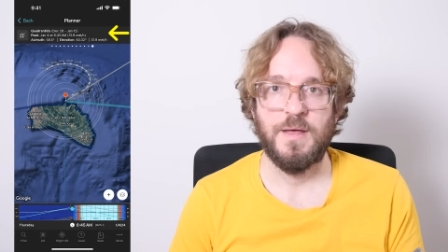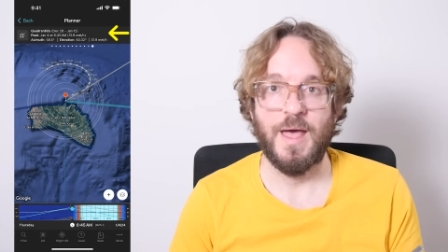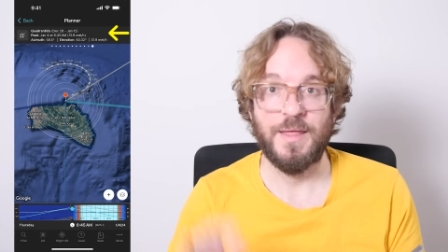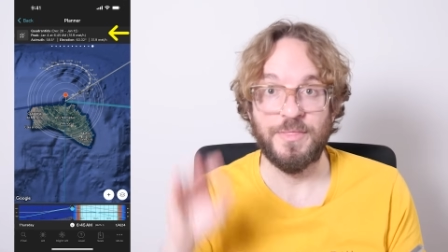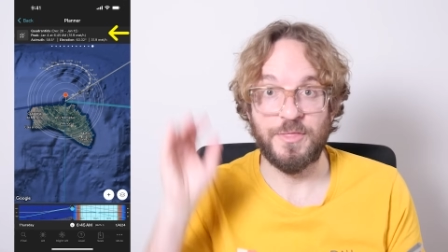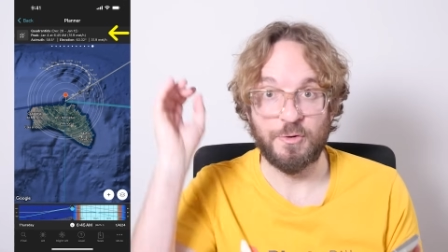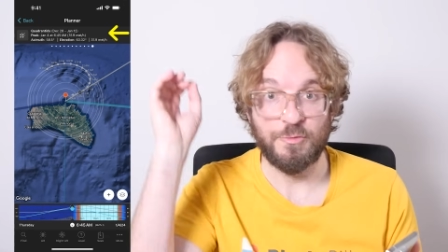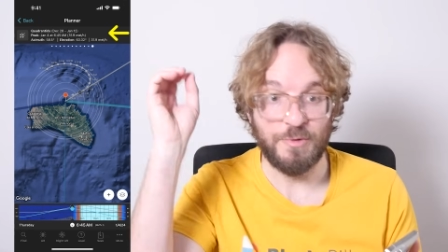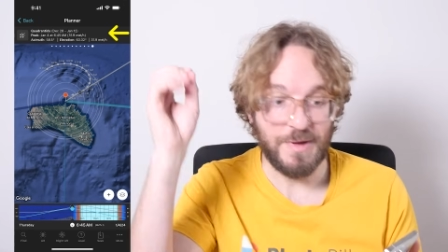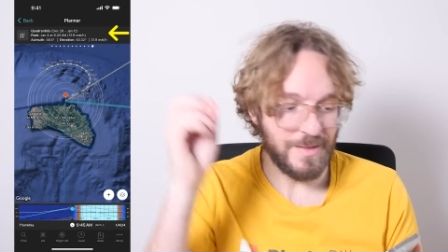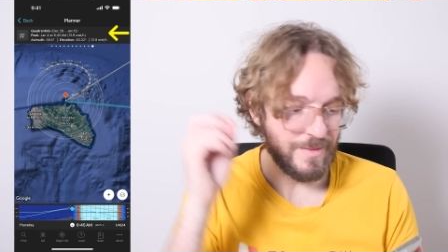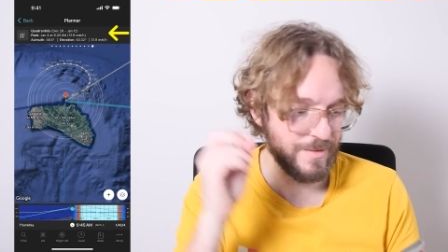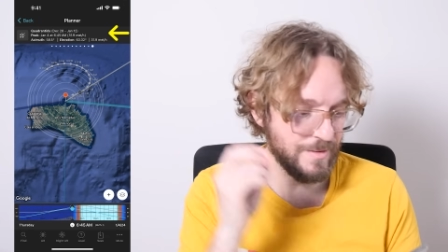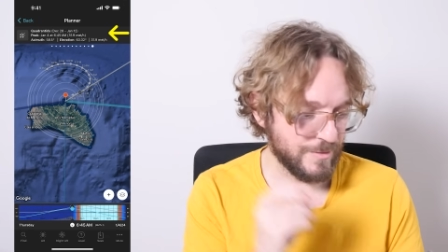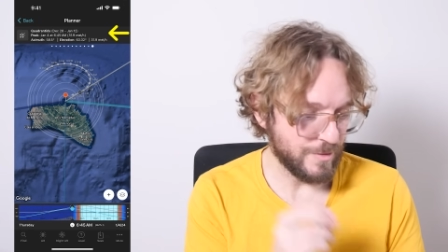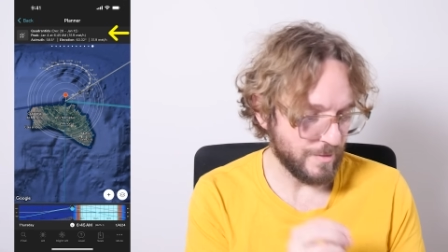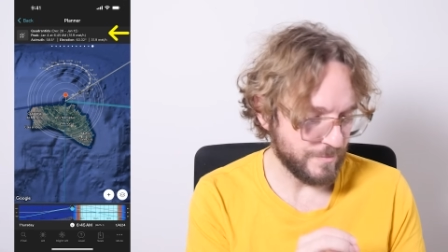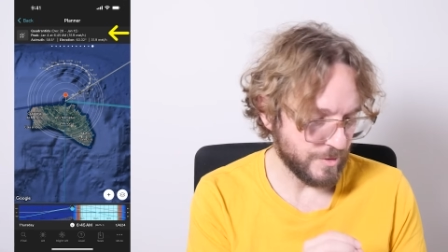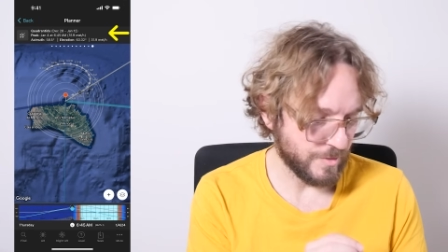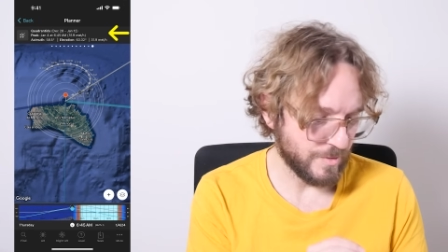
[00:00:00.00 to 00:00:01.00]
and the
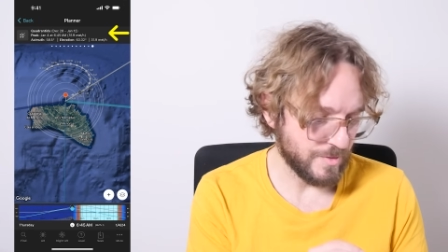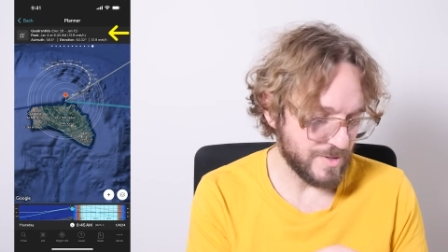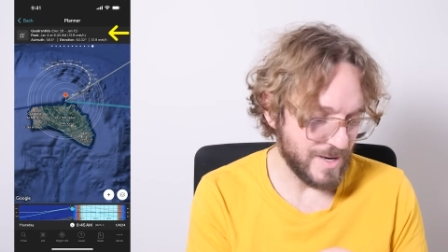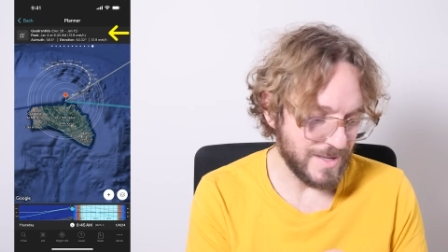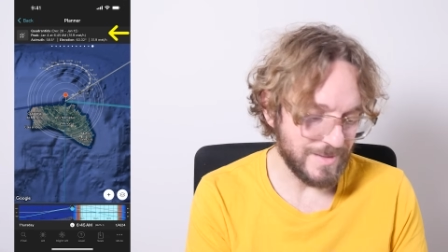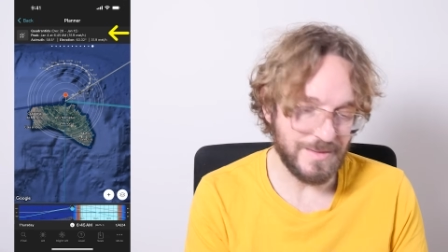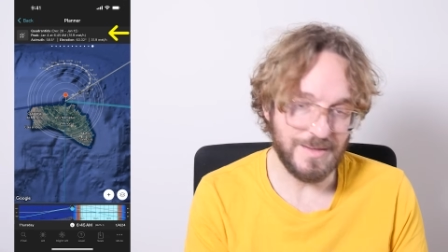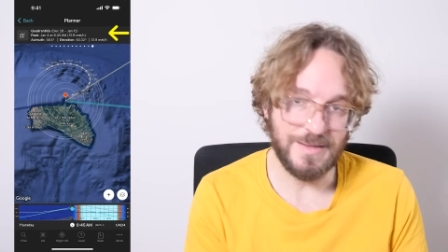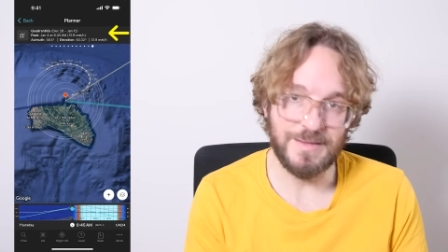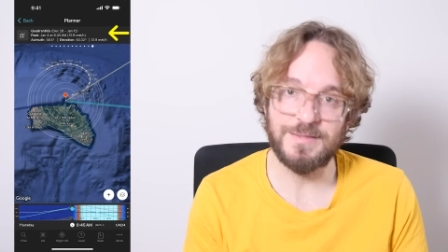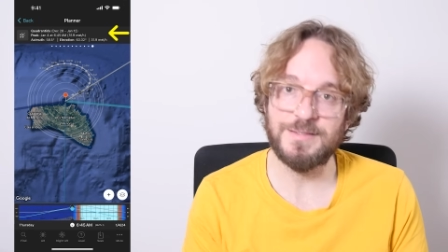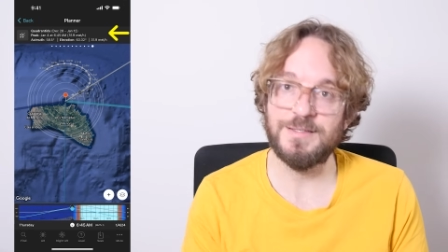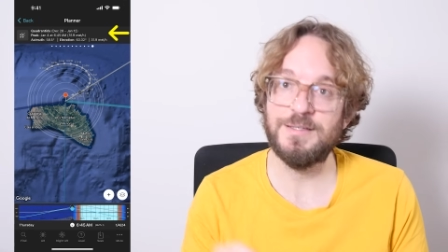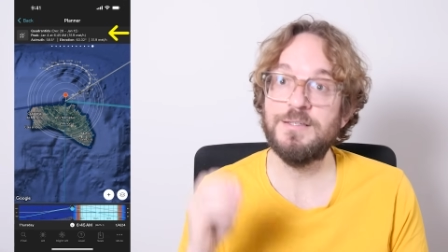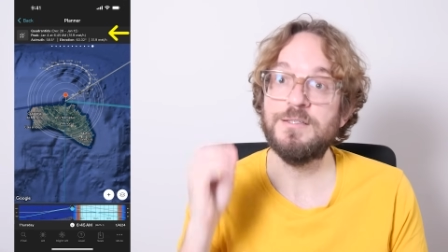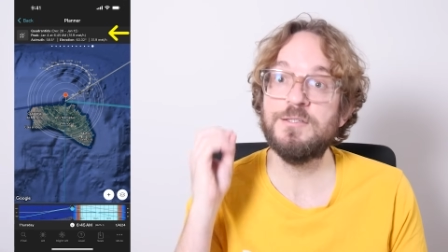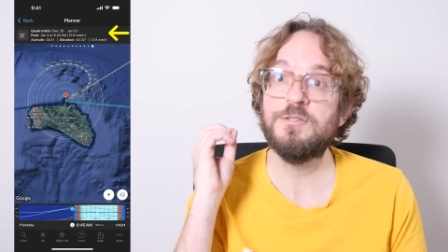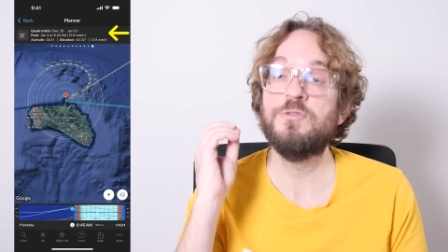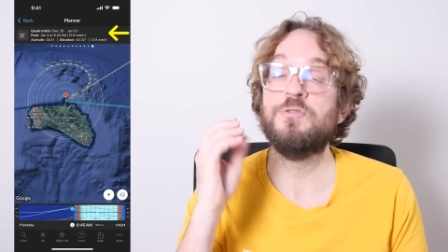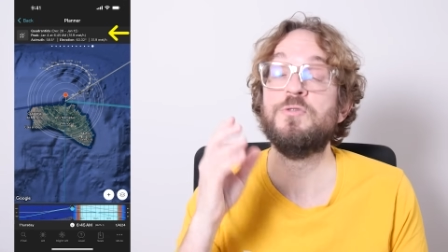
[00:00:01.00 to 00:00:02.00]
radiant of the Quadrantids
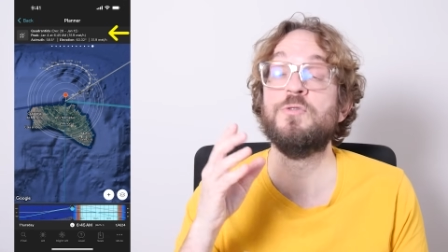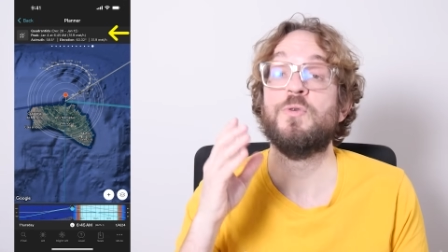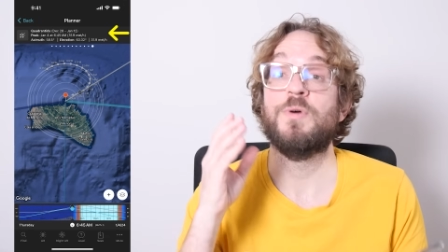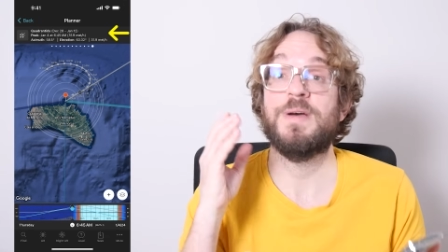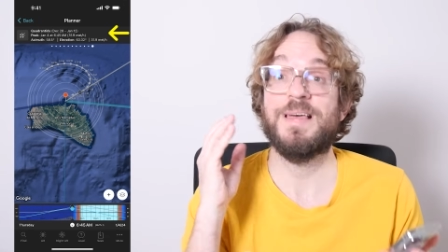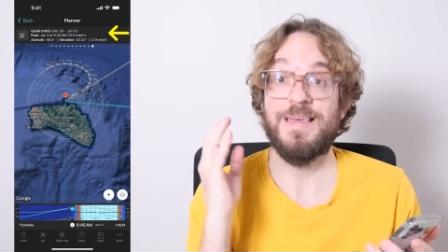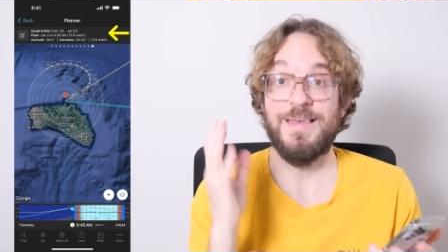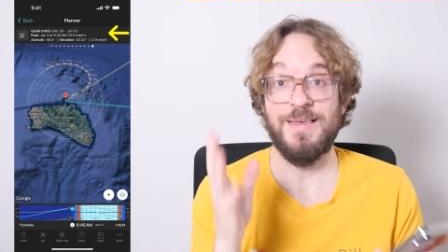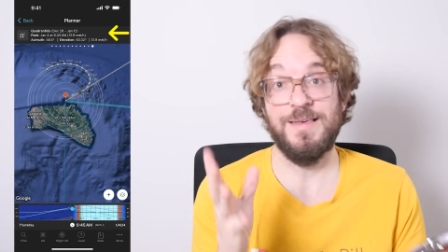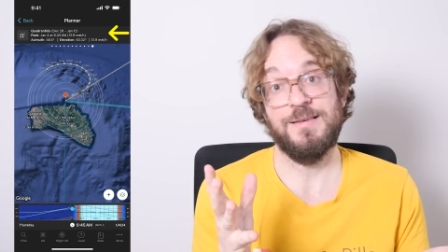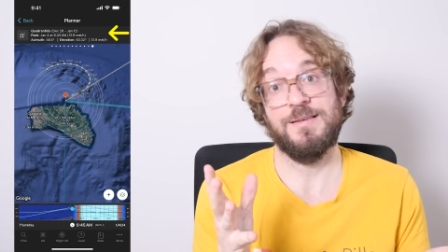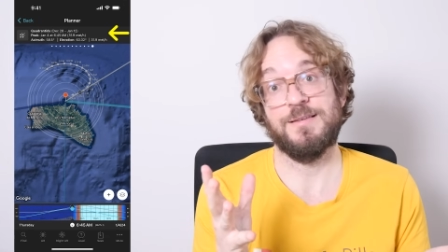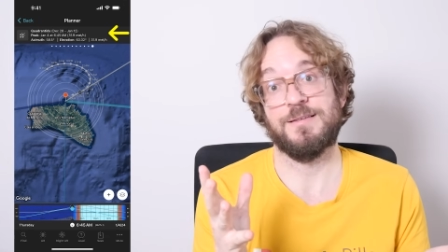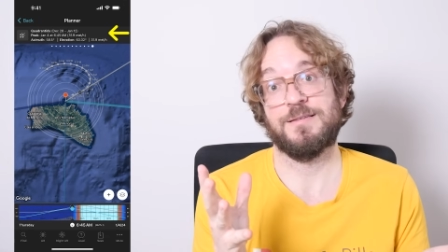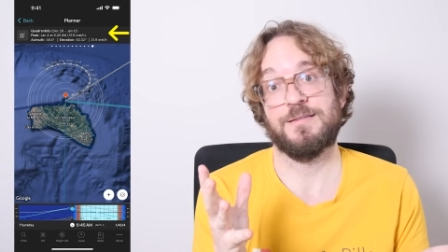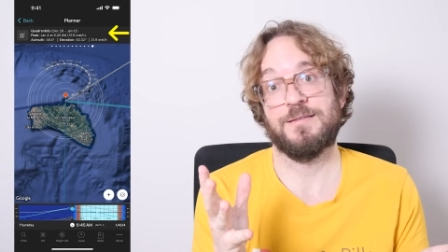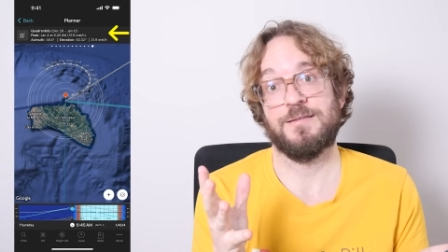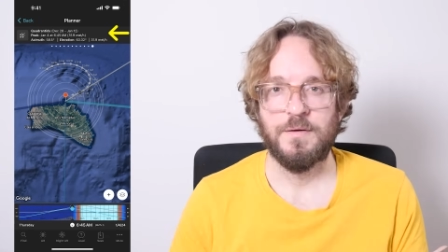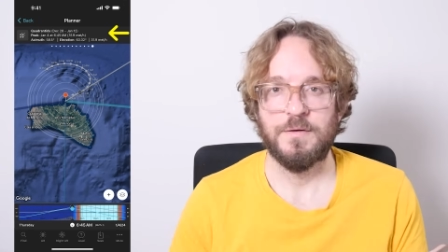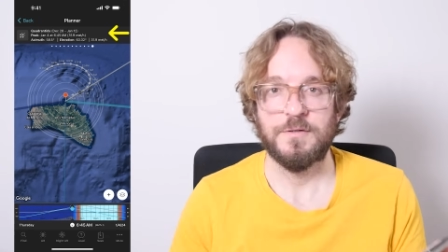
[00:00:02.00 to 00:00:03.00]
is due
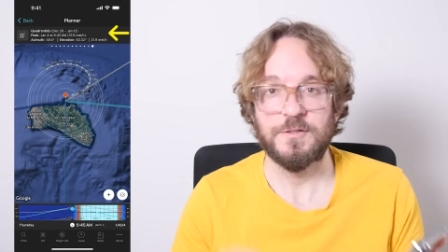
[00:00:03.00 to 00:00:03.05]
east,